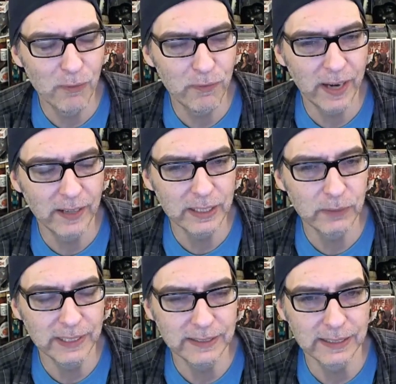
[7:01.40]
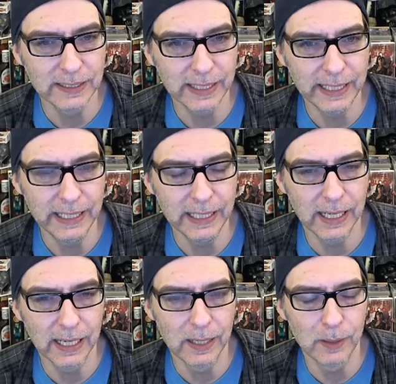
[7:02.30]
fairly recently,
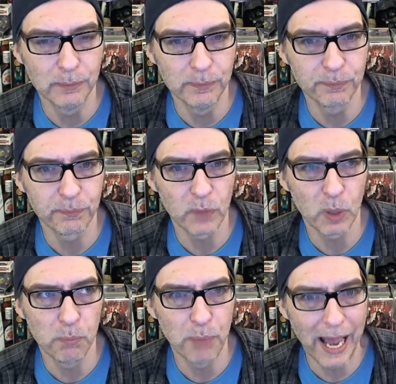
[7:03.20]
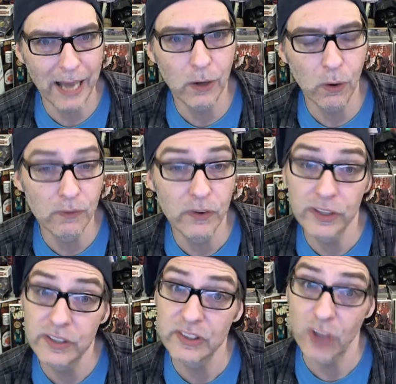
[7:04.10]
back over
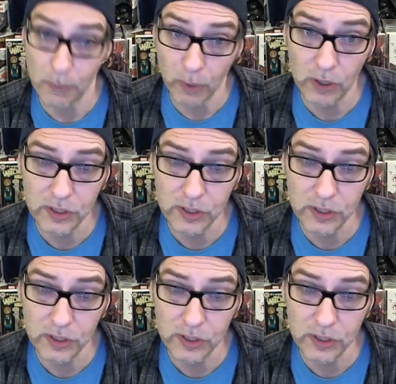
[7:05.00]
the summer,